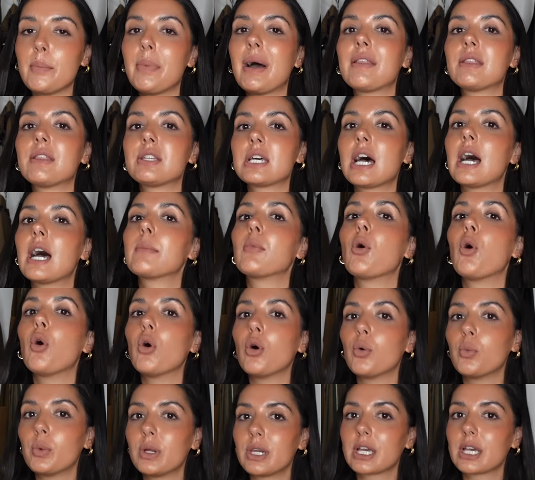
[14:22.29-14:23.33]
by the time
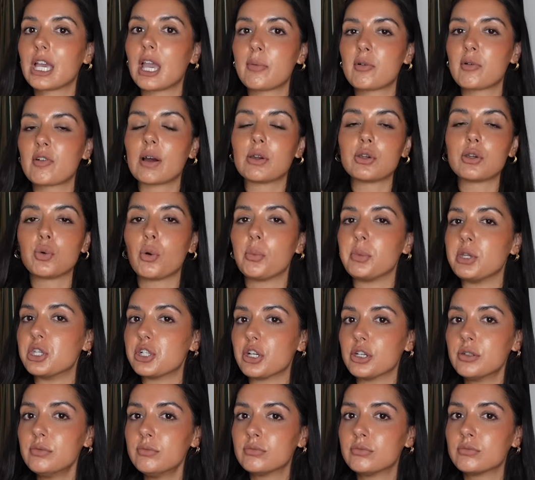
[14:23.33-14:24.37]
autumn winter came around, it would be
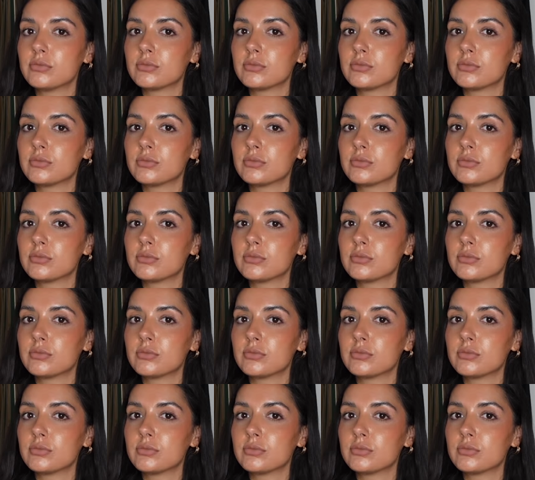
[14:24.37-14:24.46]
done.